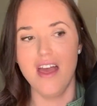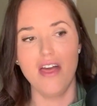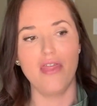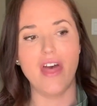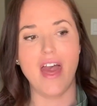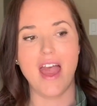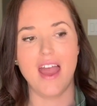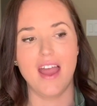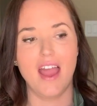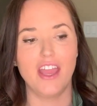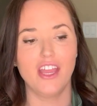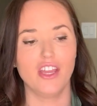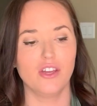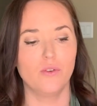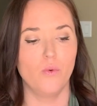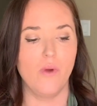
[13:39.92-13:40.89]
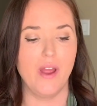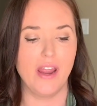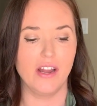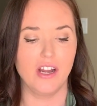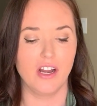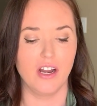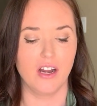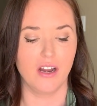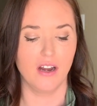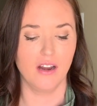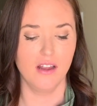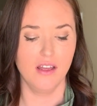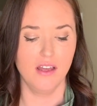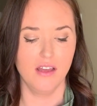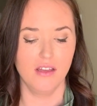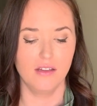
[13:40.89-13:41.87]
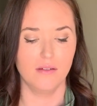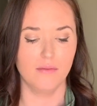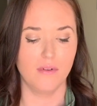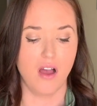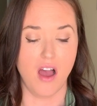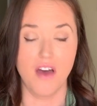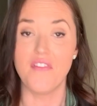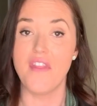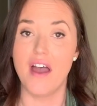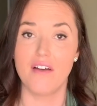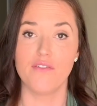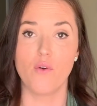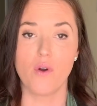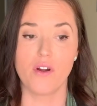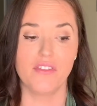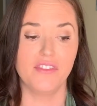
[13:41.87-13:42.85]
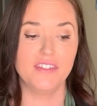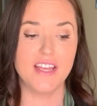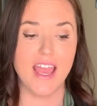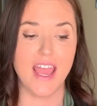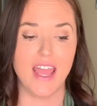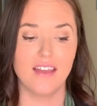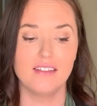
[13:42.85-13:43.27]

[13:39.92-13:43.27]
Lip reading: that I could wear on that 4th day.